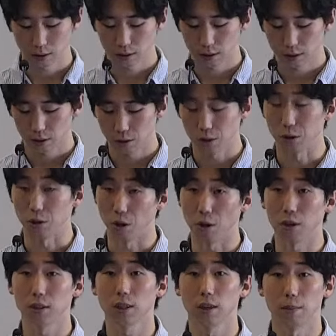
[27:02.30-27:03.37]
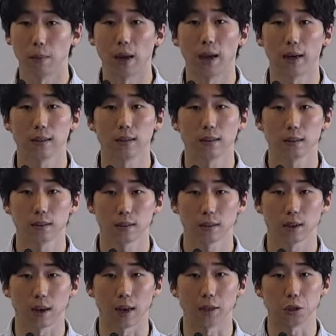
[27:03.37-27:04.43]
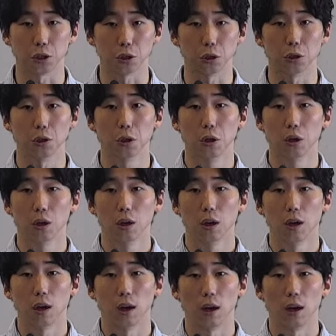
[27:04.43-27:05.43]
to God's commands, as you uh,